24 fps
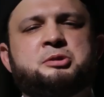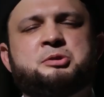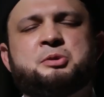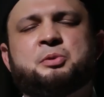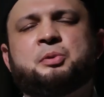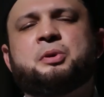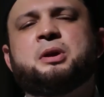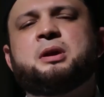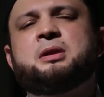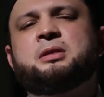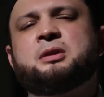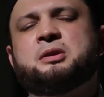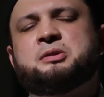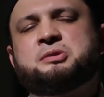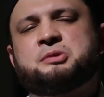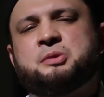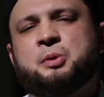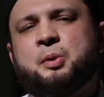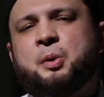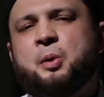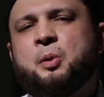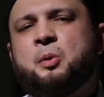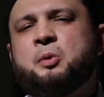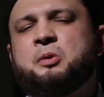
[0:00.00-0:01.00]
during this
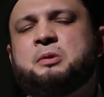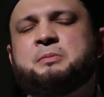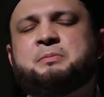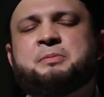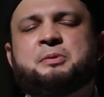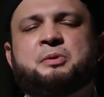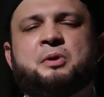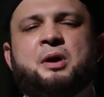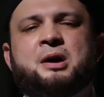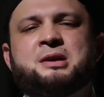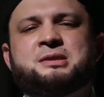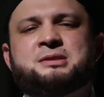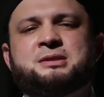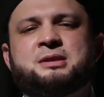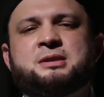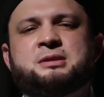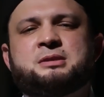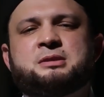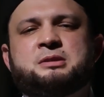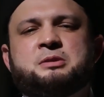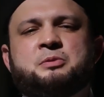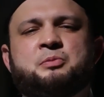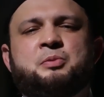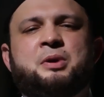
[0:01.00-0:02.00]
whole
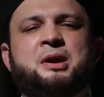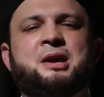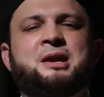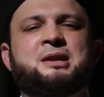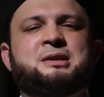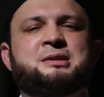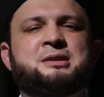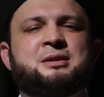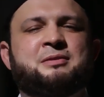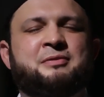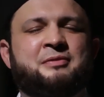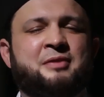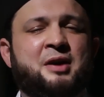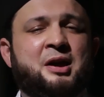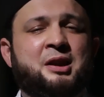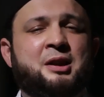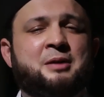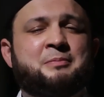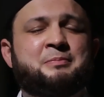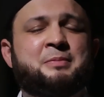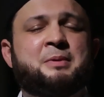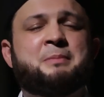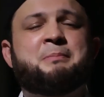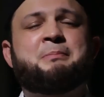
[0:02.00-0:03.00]
process, we
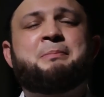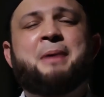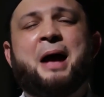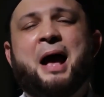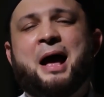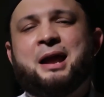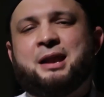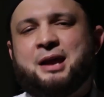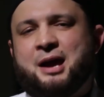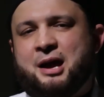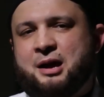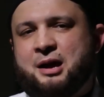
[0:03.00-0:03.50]
develop bad